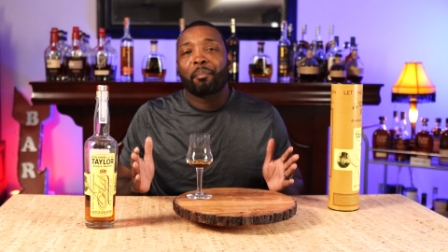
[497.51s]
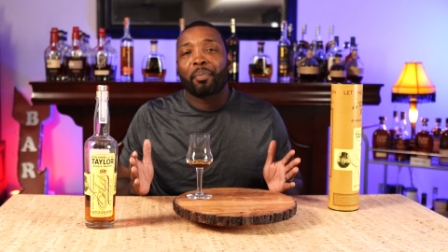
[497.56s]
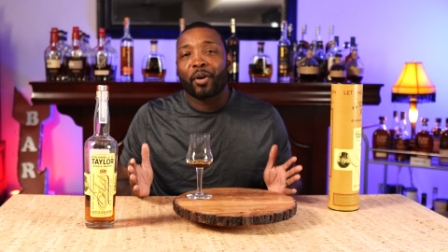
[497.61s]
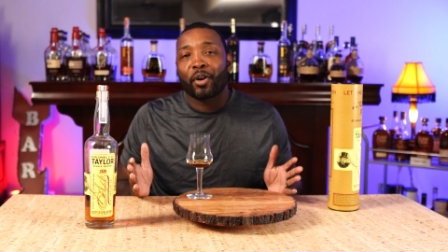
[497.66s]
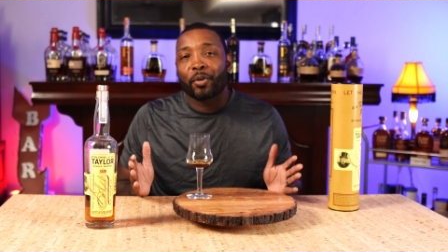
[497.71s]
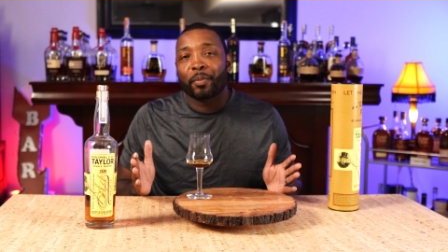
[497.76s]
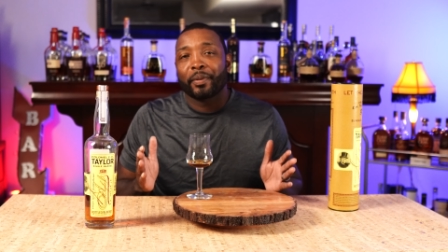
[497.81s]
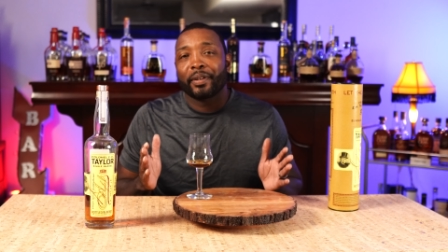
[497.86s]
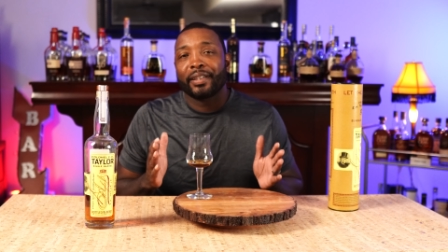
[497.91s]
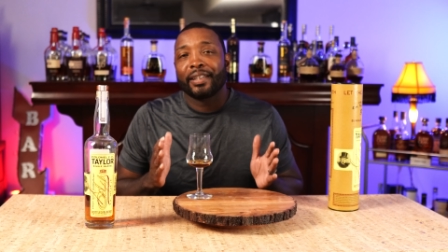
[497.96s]

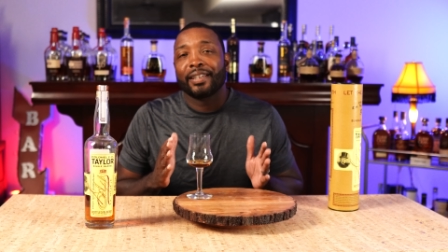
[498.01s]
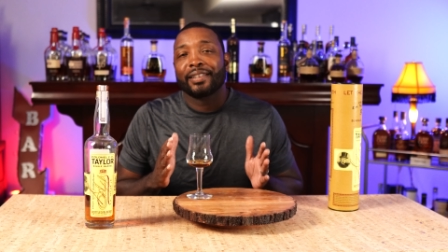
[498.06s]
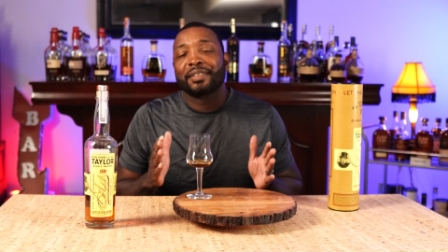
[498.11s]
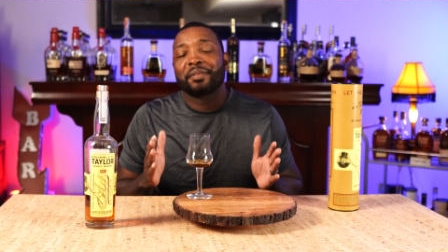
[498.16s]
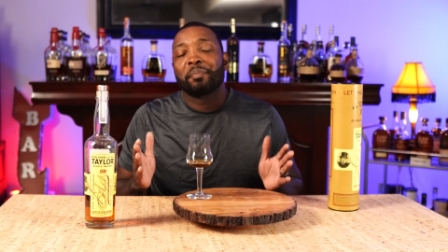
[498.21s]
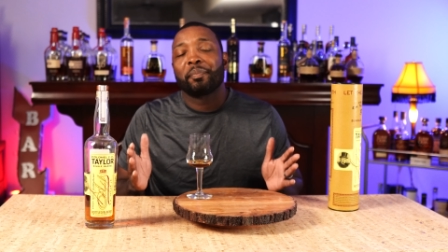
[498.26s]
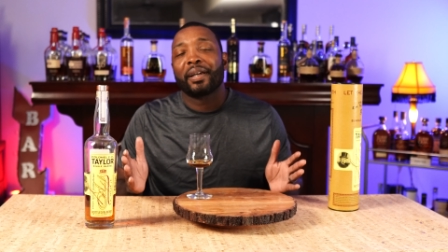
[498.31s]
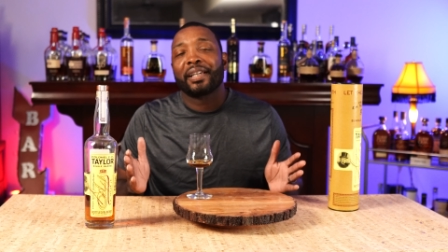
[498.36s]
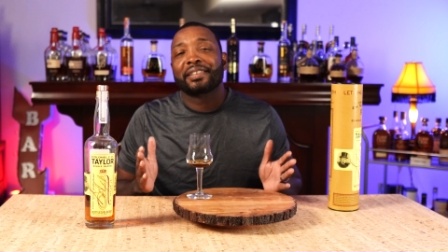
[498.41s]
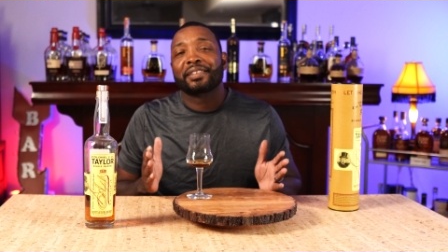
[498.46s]
Bourbon is
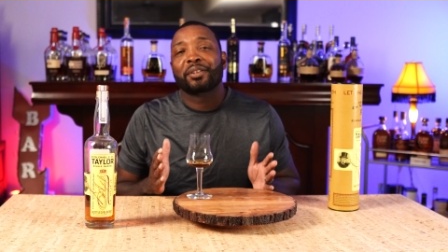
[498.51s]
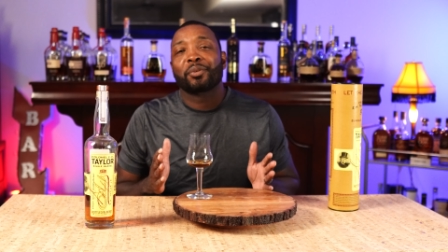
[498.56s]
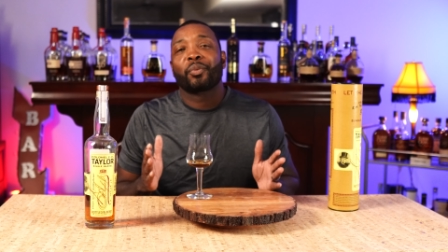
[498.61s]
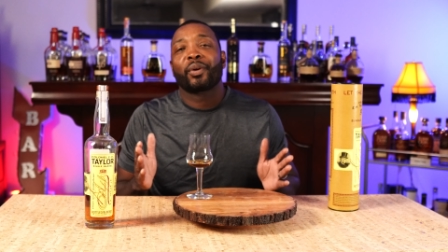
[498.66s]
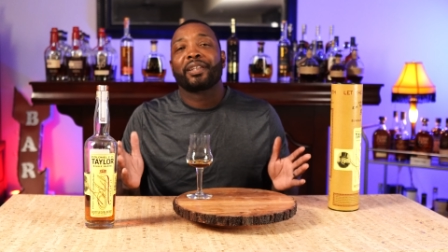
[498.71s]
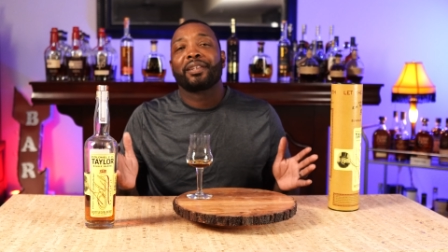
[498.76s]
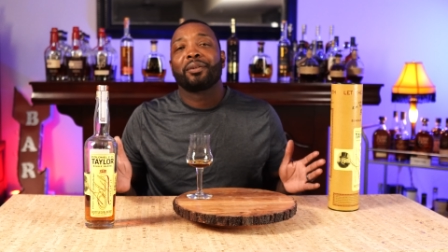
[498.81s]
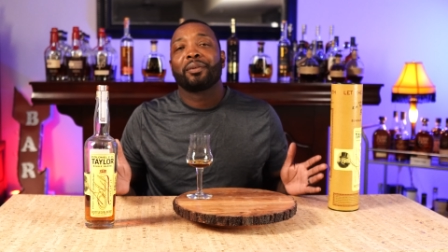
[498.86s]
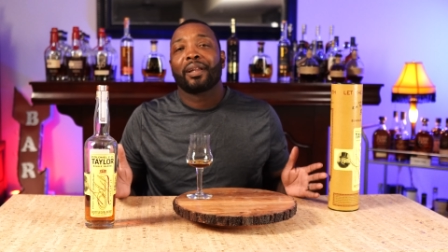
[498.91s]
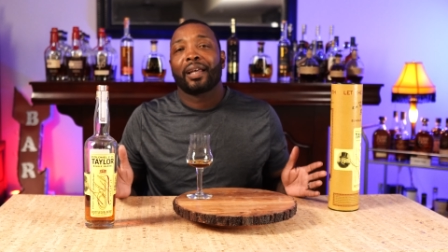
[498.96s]
best the
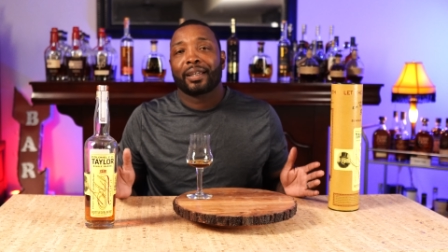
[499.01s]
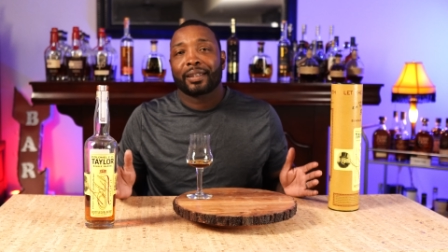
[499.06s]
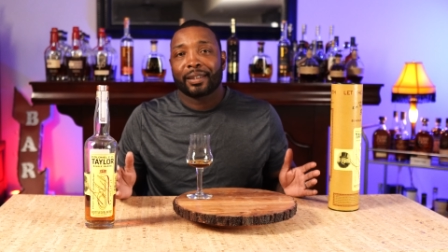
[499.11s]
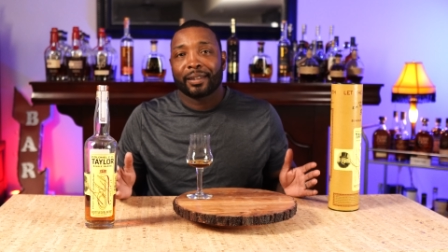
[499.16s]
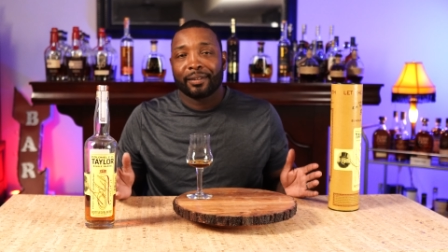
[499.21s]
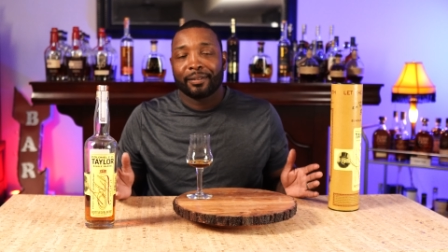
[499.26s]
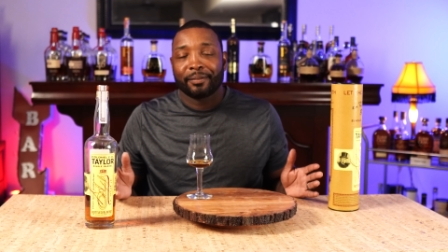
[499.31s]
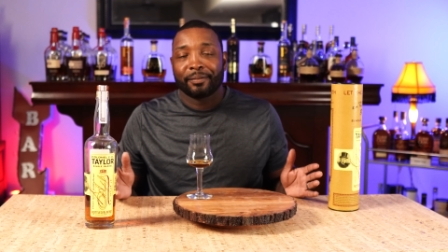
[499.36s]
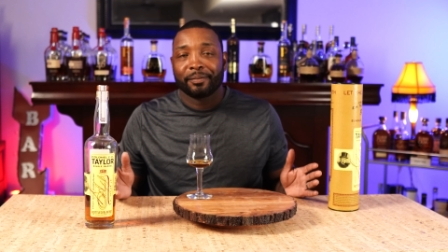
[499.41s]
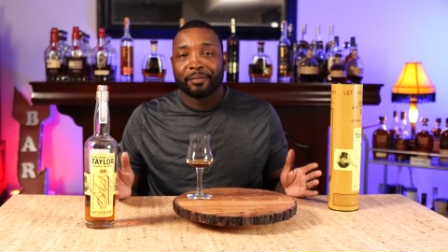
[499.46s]
way you like
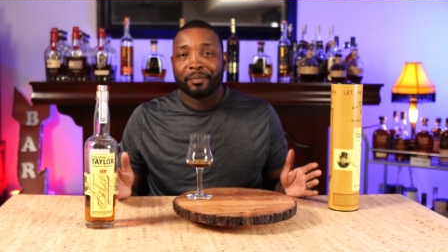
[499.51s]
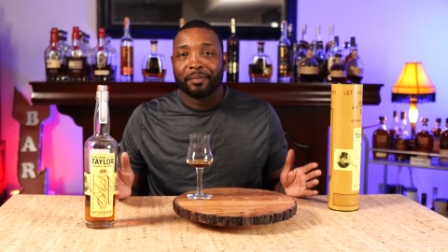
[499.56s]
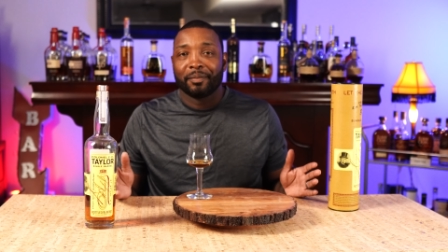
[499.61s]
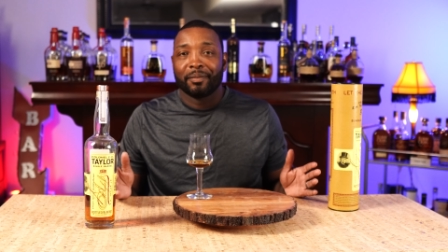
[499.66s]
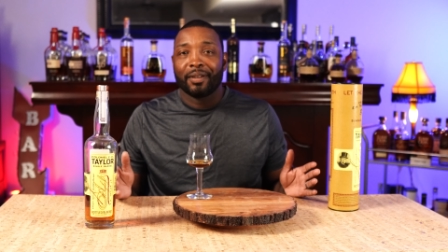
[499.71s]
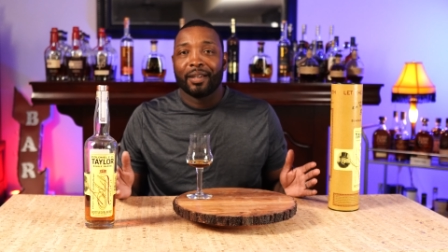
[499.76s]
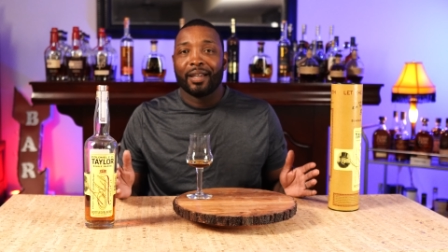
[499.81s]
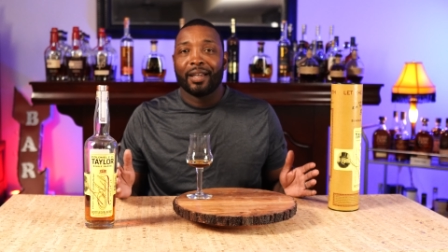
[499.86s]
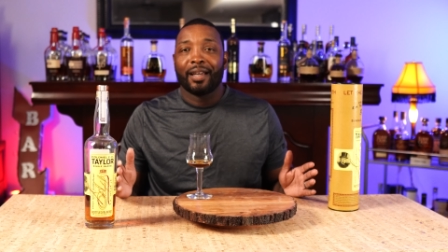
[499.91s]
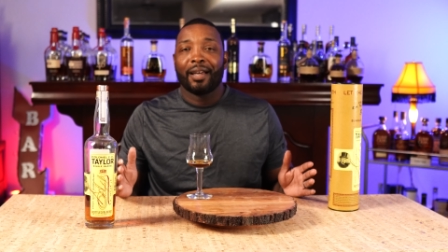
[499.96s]

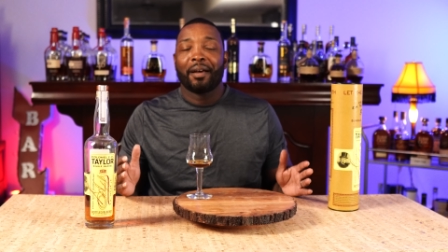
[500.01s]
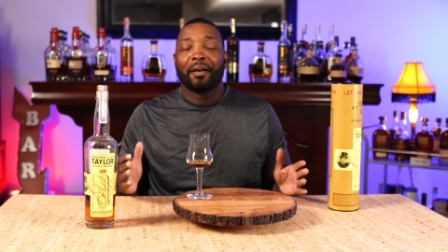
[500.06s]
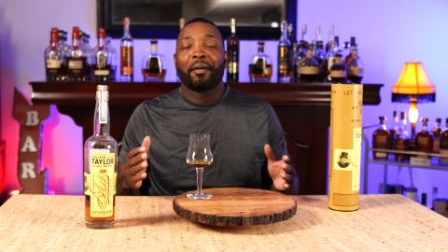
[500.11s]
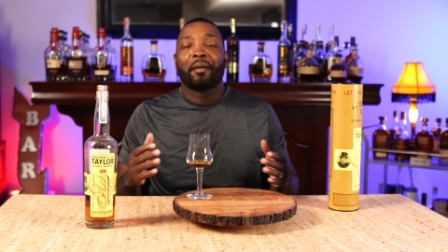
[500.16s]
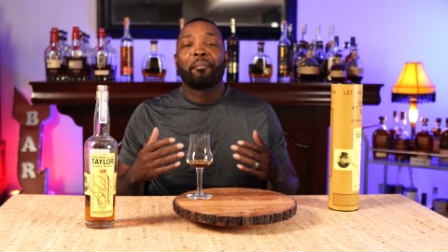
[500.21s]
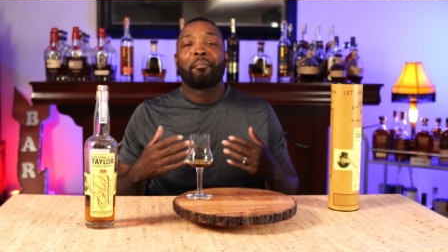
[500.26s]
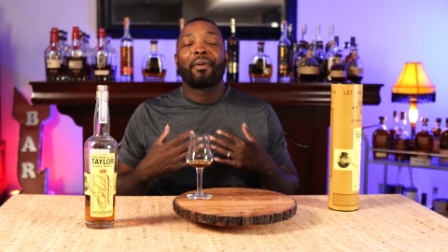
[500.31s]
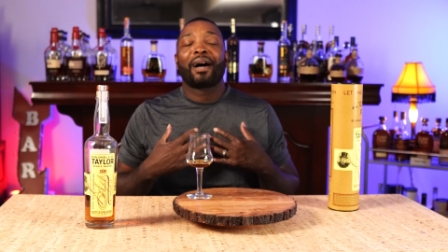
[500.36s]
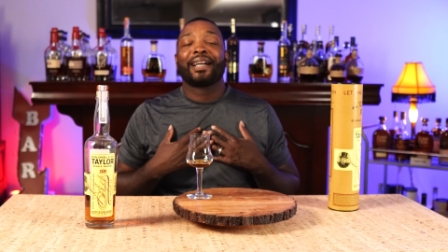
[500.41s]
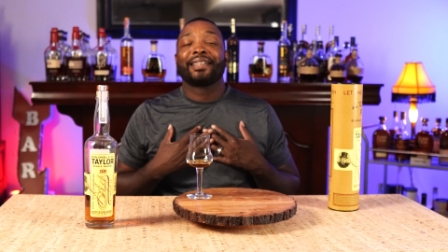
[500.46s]

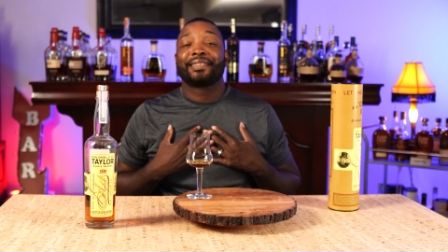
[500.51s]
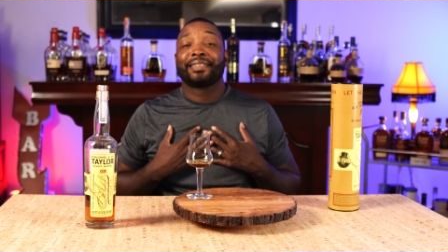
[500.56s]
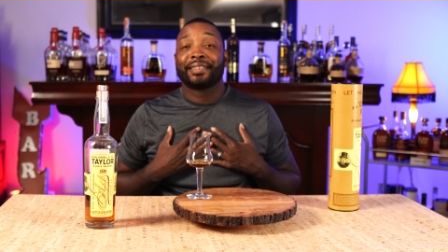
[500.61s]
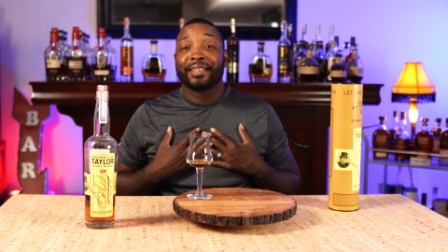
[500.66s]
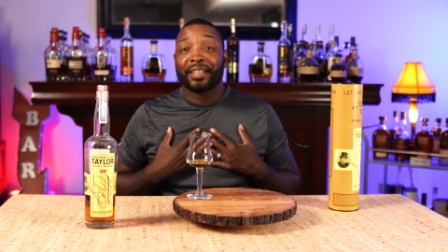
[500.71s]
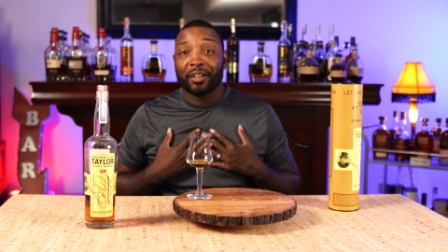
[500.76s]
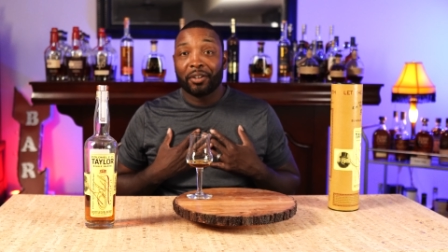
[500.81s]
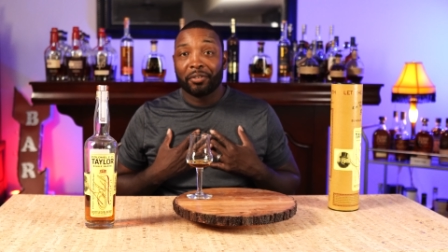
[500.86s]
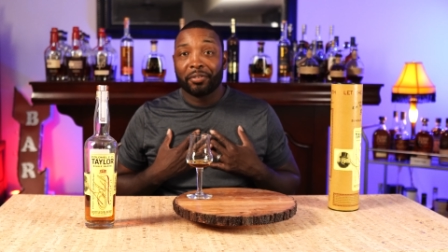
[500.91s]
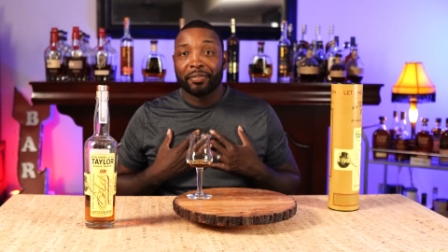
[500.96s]
it.
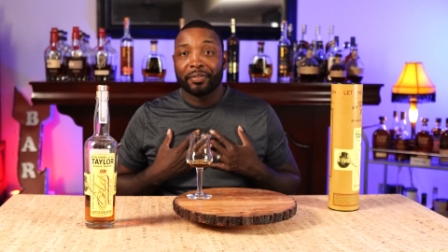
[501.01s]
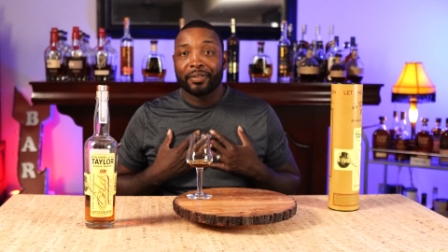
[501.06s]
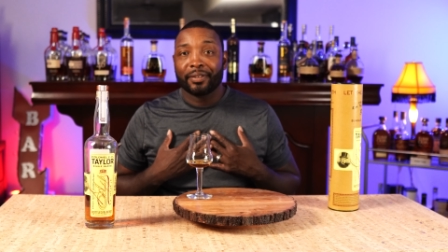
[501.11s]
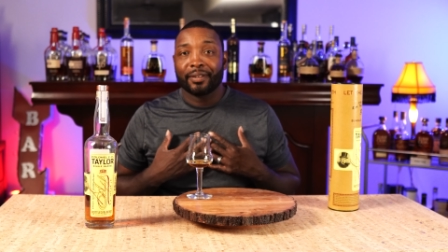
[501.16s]
Myself,